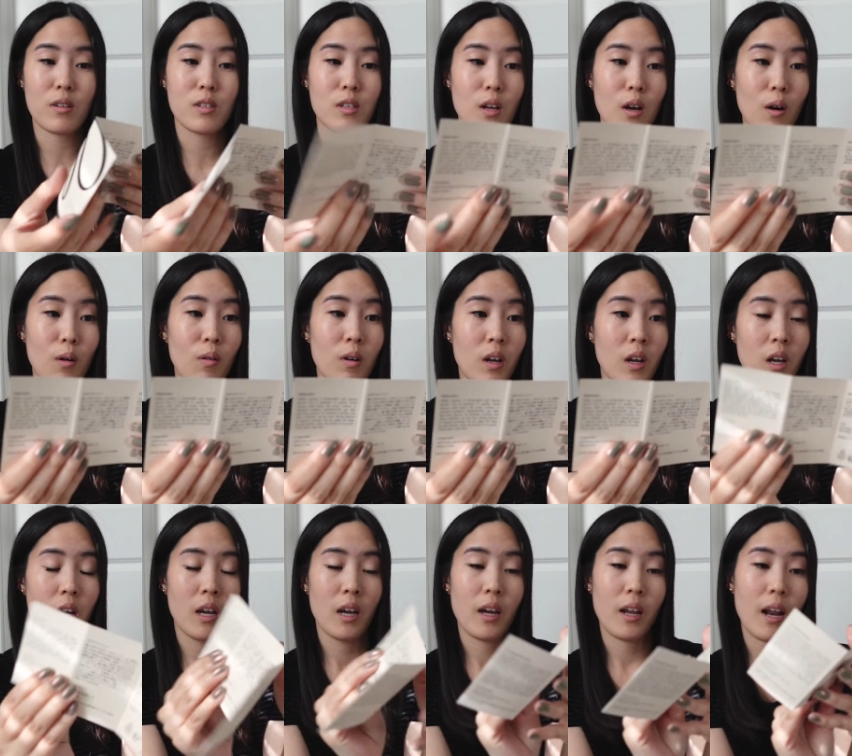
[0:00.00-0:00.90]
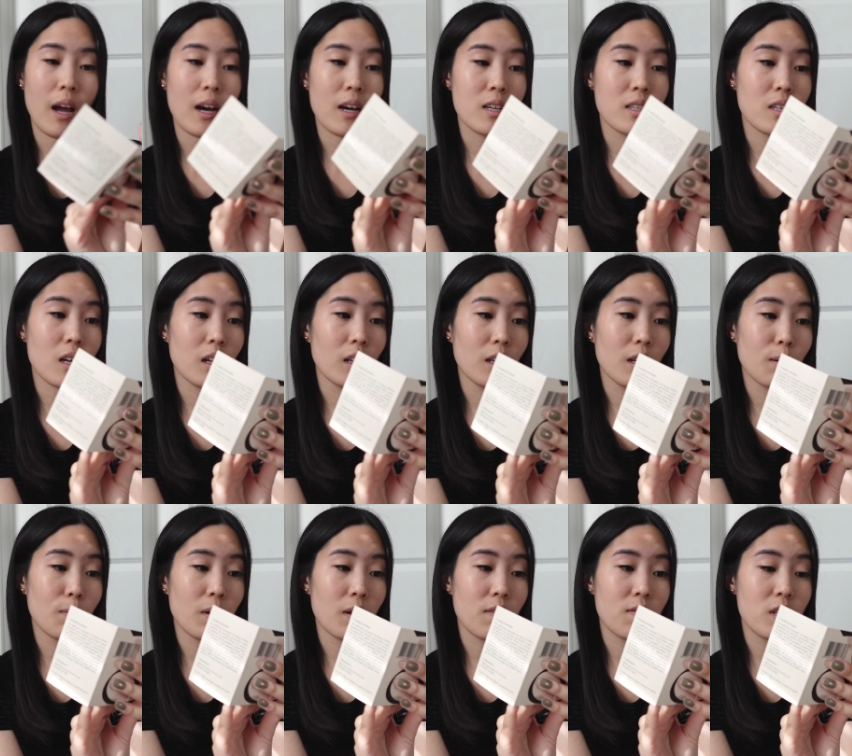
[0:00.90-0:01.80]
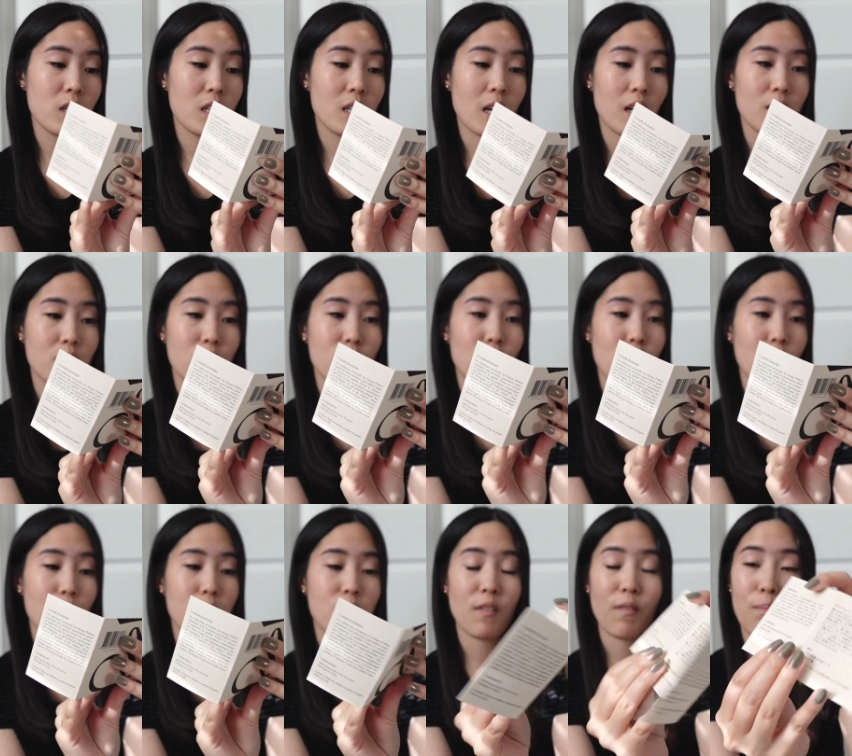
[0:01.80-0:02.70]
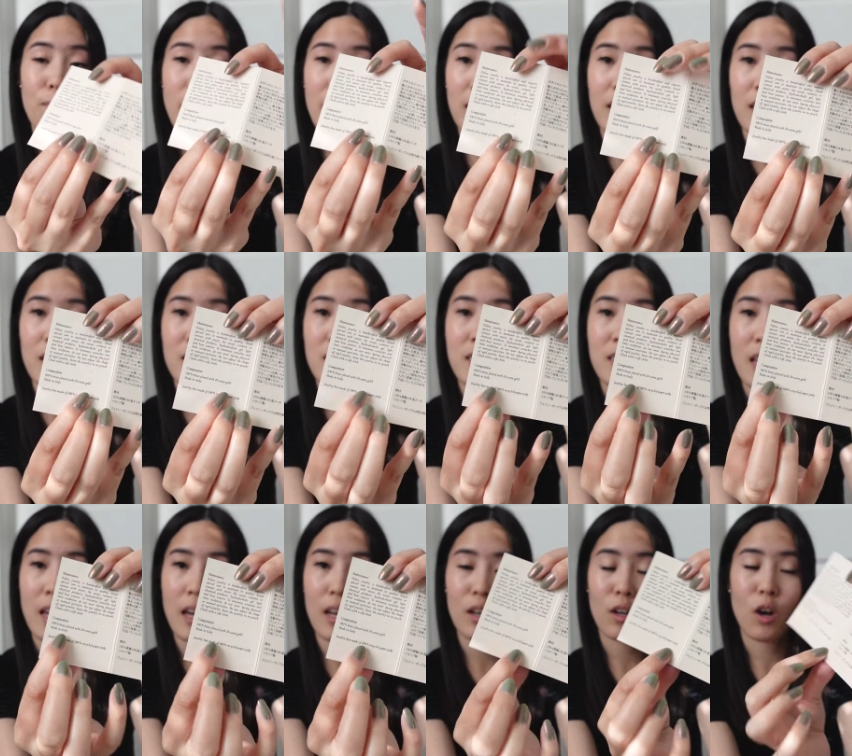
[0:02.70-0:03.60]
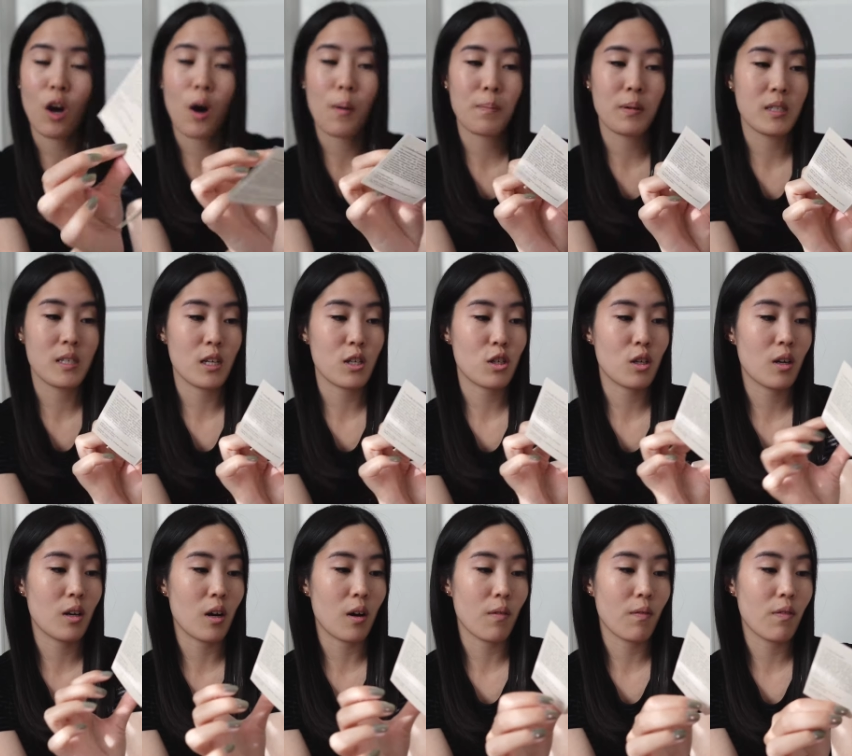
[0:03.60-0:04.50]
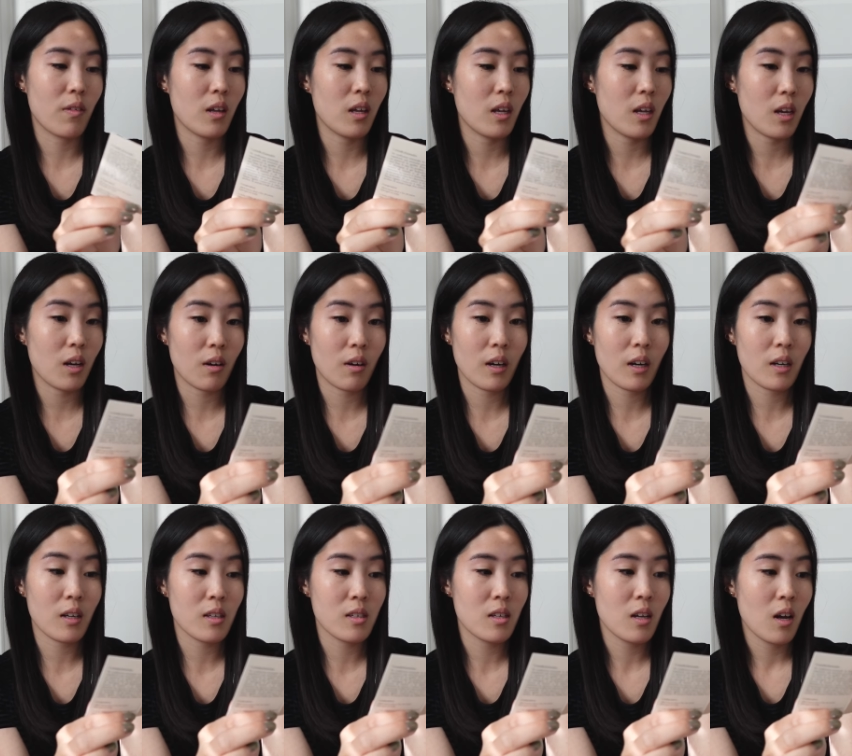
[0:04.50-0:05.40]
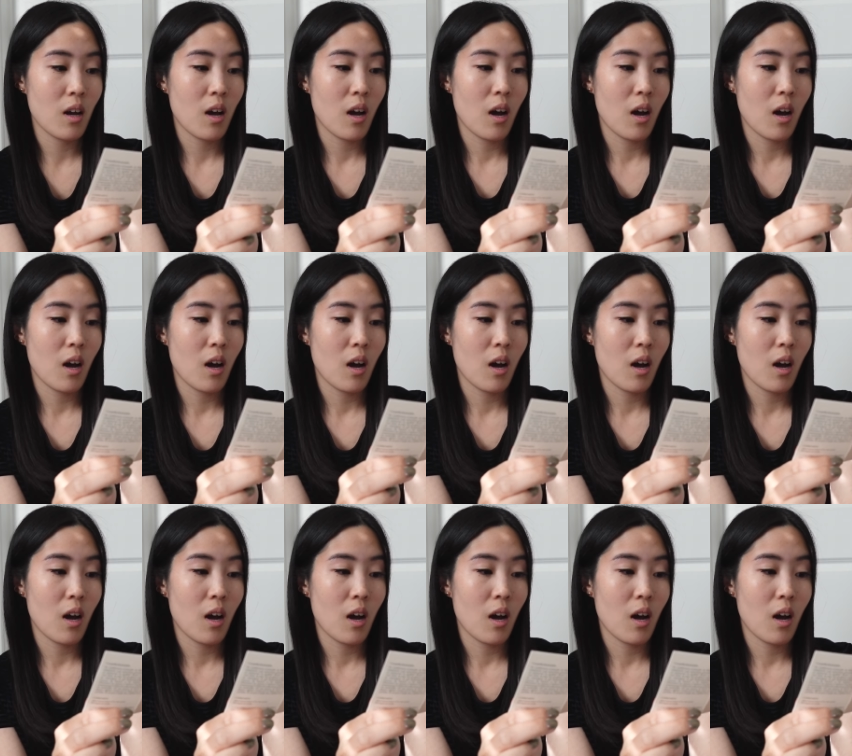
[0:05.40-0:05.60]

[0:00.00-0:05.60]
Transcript: So it has a little bit of details in terms of maintenance and composition of the earrings,